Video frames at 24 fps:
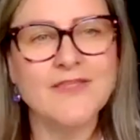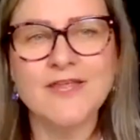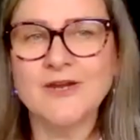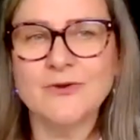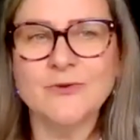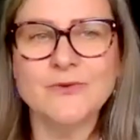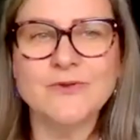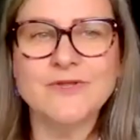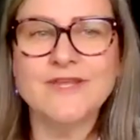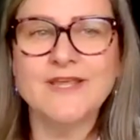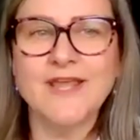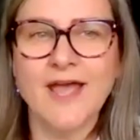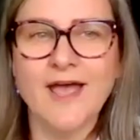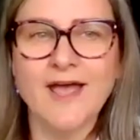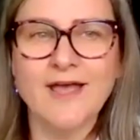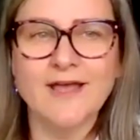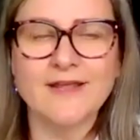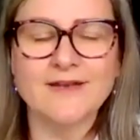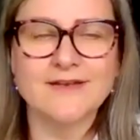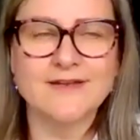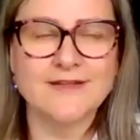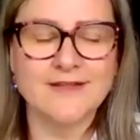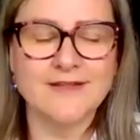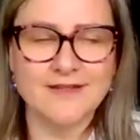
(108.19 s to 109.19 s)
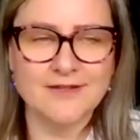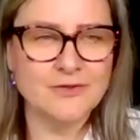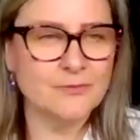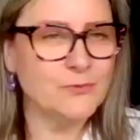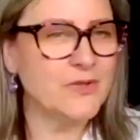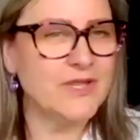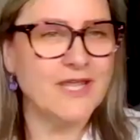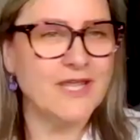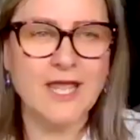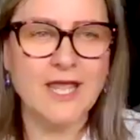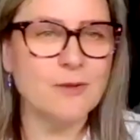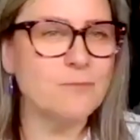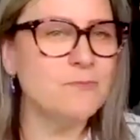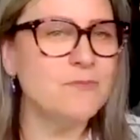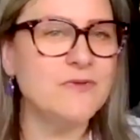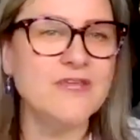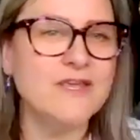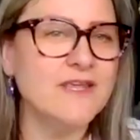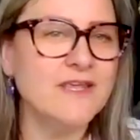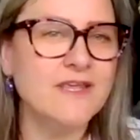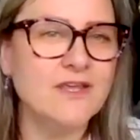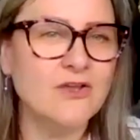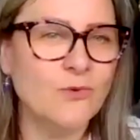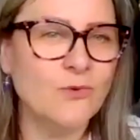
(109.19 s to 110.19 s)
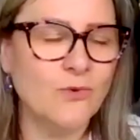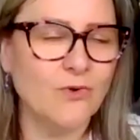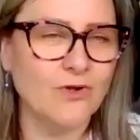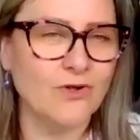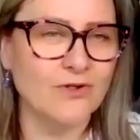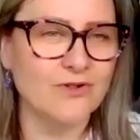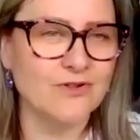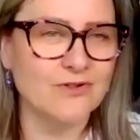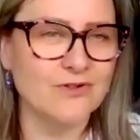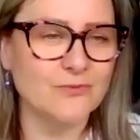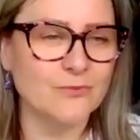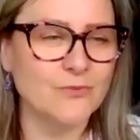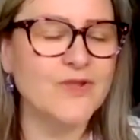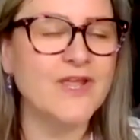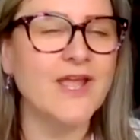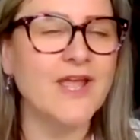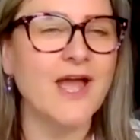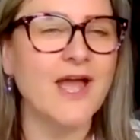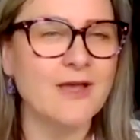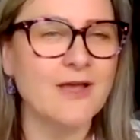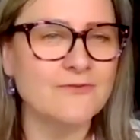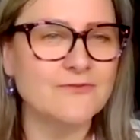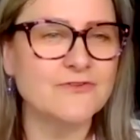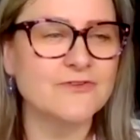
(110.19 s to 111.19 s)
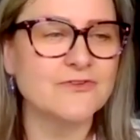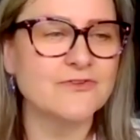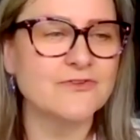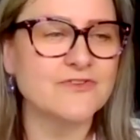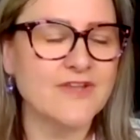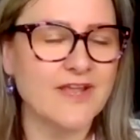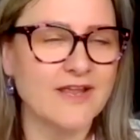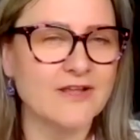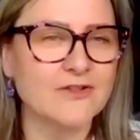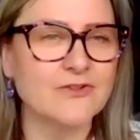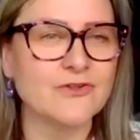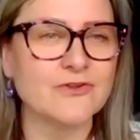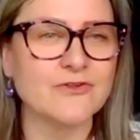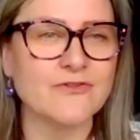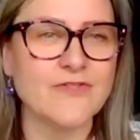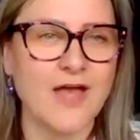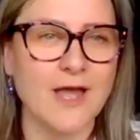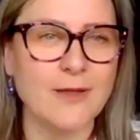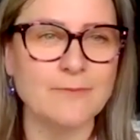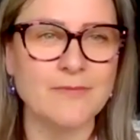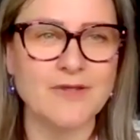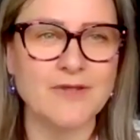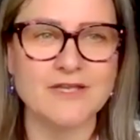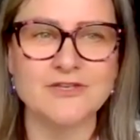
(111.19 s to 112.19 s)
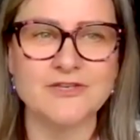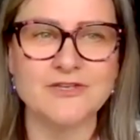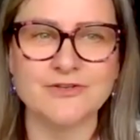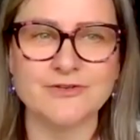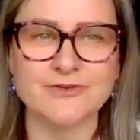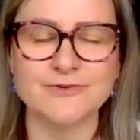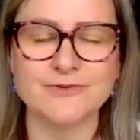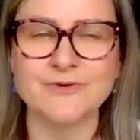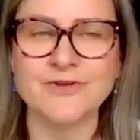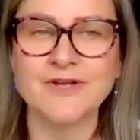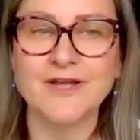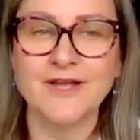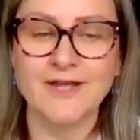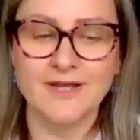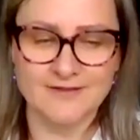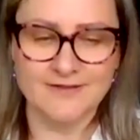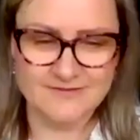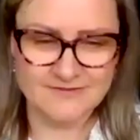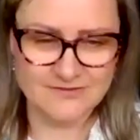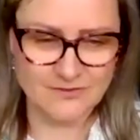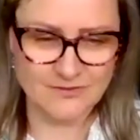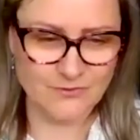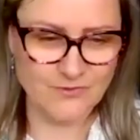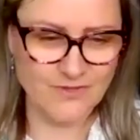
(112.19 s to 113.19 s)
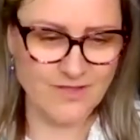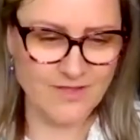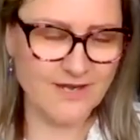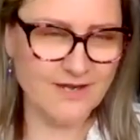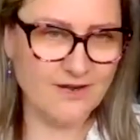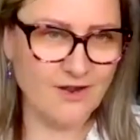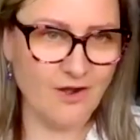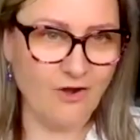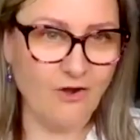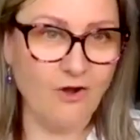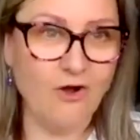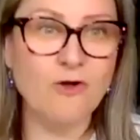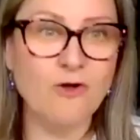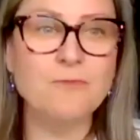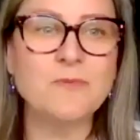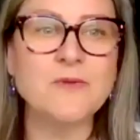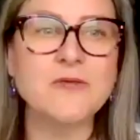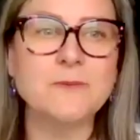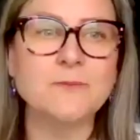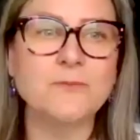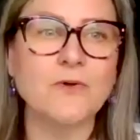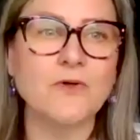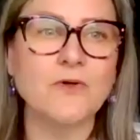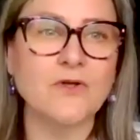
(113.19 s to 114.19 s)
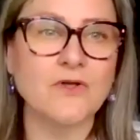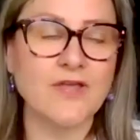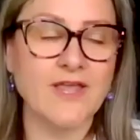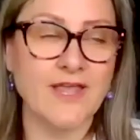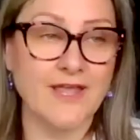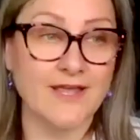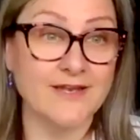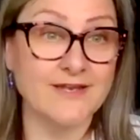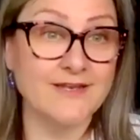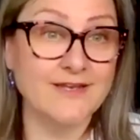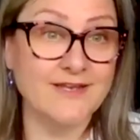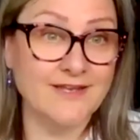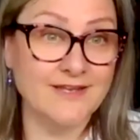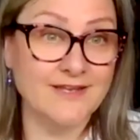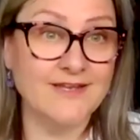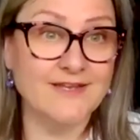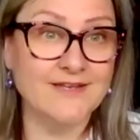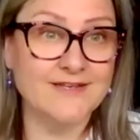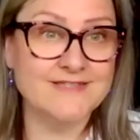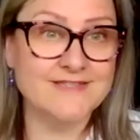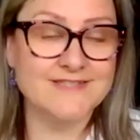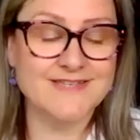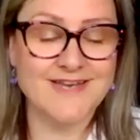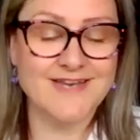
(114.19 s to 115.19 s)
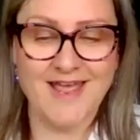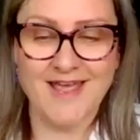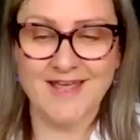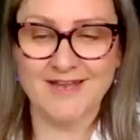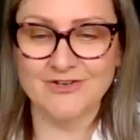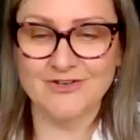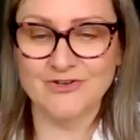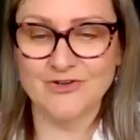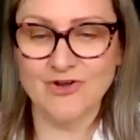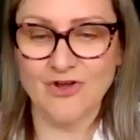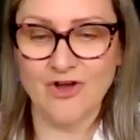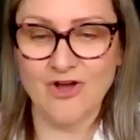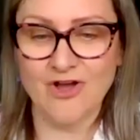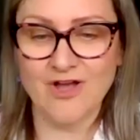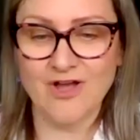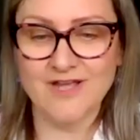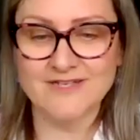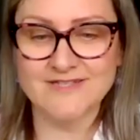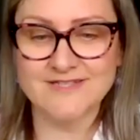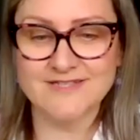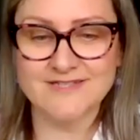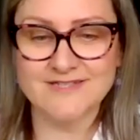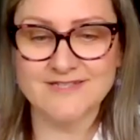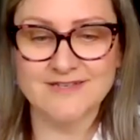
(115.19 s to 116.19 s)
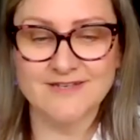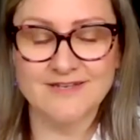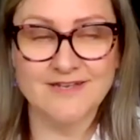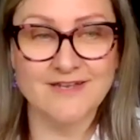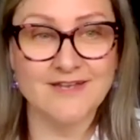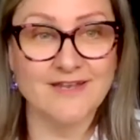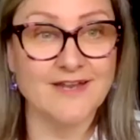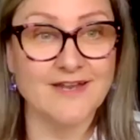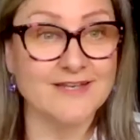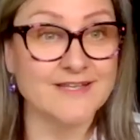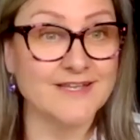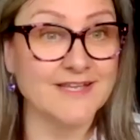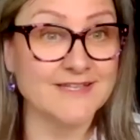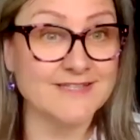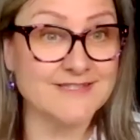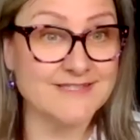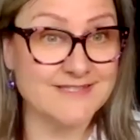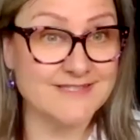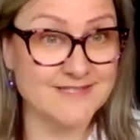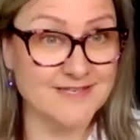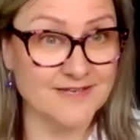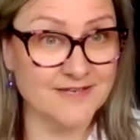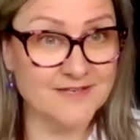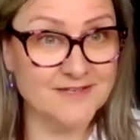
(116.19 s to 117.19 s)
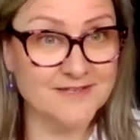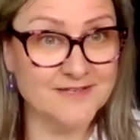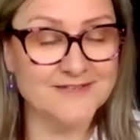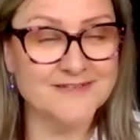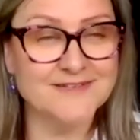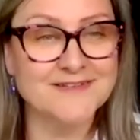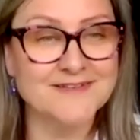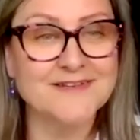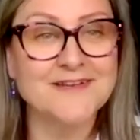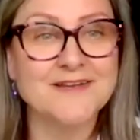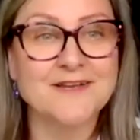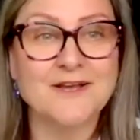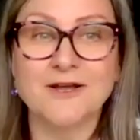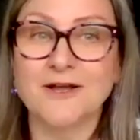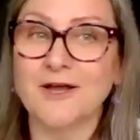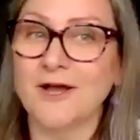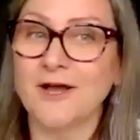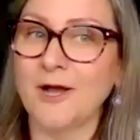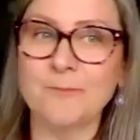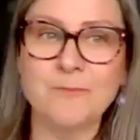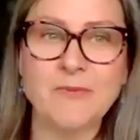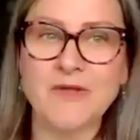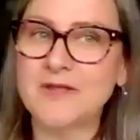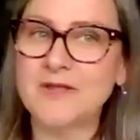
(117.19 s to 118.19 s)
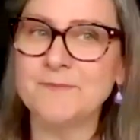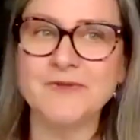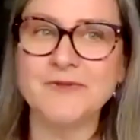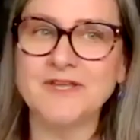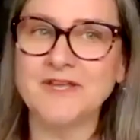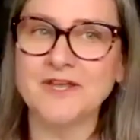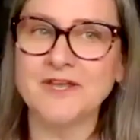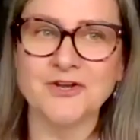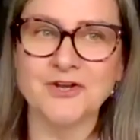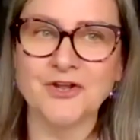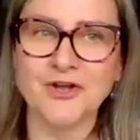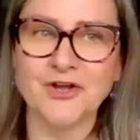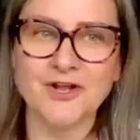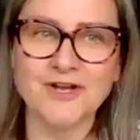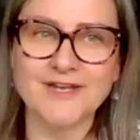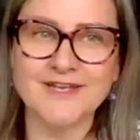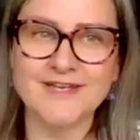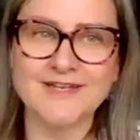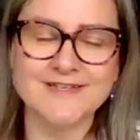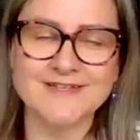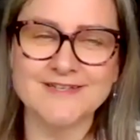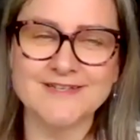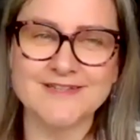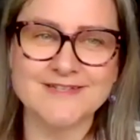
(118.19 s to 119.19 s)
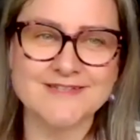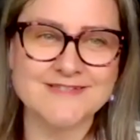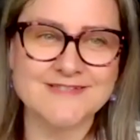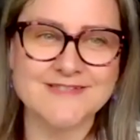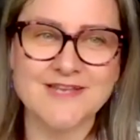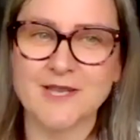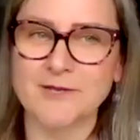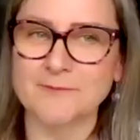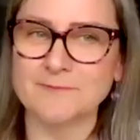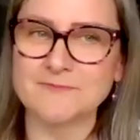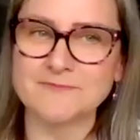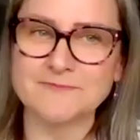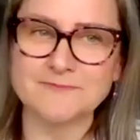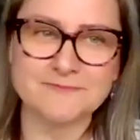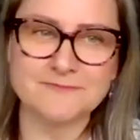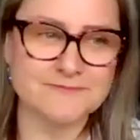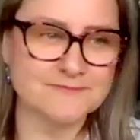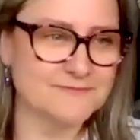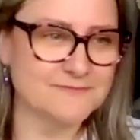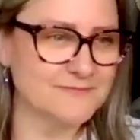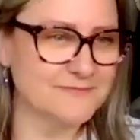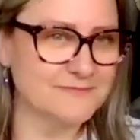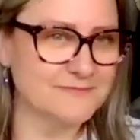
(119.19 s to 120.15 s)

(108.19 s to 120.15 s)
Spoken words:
they don't get that we can't be equal. We have to tailor that menu so that all people can eat and not get sick. A baby cannot eat the same